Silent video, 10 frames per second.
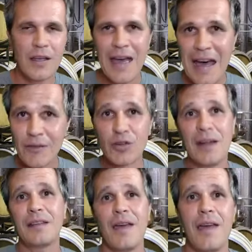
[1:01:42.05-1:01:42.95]
Have a
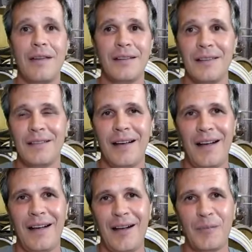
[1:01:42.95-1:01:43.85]
great day.
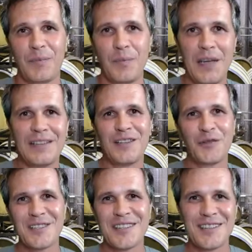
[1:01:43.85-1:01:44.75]
Um, make a
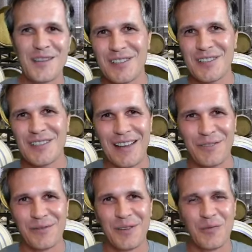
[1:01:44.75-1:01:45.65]
difference in someone's
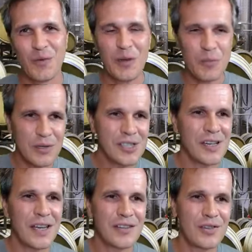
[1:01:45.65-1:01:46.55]
life. We
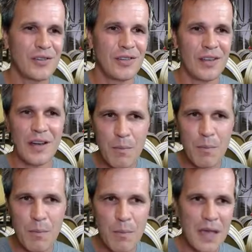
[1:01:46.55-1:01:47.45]
appreciate you. You guys are
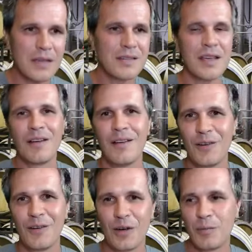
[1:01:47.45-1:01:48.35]
amazing.
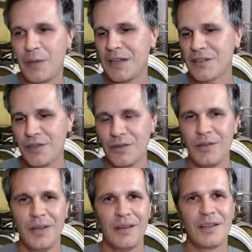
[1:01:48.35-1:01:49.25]
God bless you.
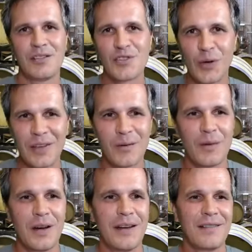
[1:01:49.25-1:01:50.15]
Enjoy the
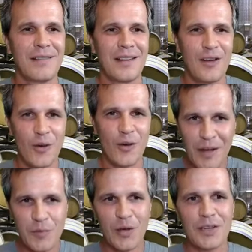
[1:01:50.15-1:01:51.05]
wine. I know I'm
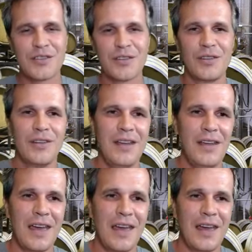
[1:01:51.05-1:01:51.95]
going to.
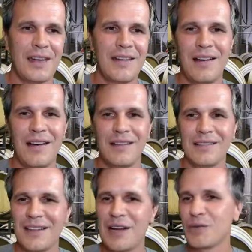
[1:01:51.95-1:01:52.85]
And uh,
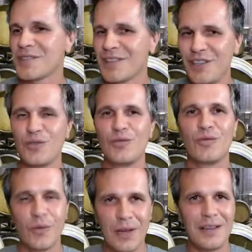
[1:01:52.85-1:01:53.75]
I will see you
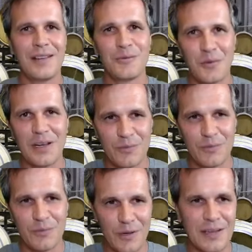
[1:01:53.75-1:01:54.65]
really, really,
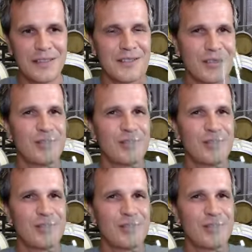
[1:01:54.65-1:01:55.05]
really soon.